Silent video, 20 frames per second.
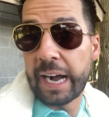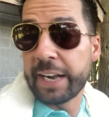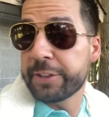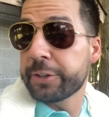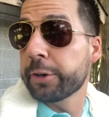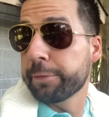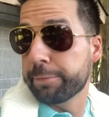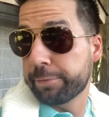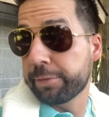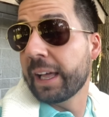I
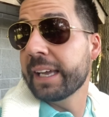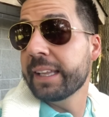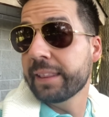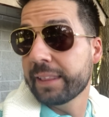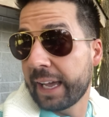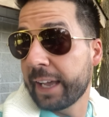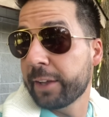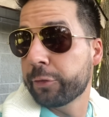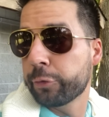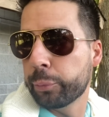took a flight
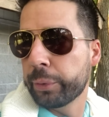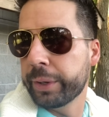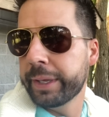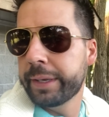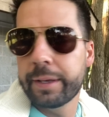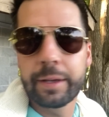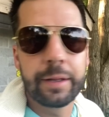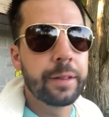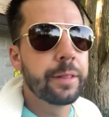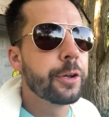last
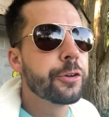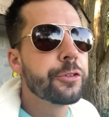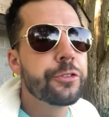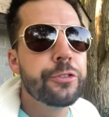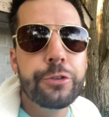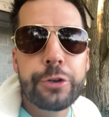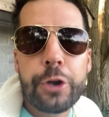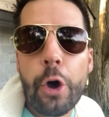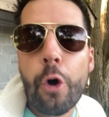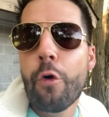week. There's
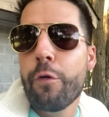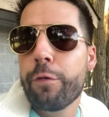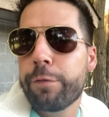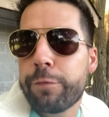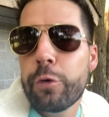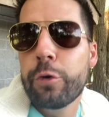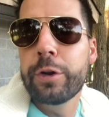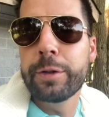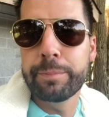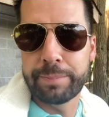no
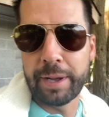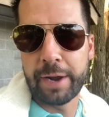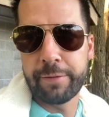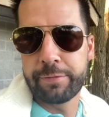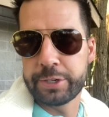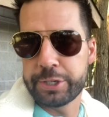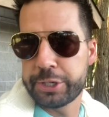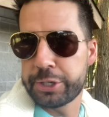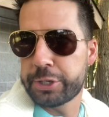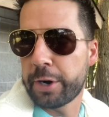food and
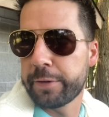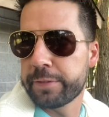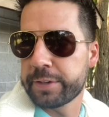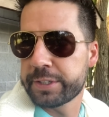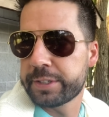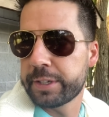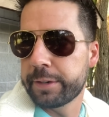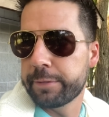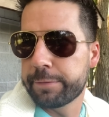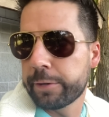beverage
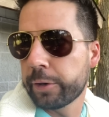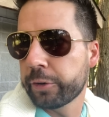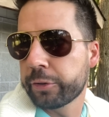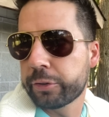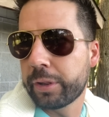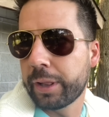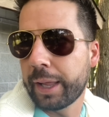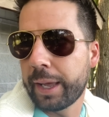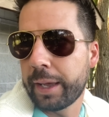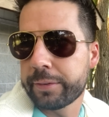service in
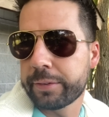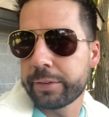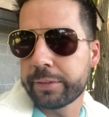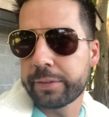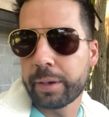first class.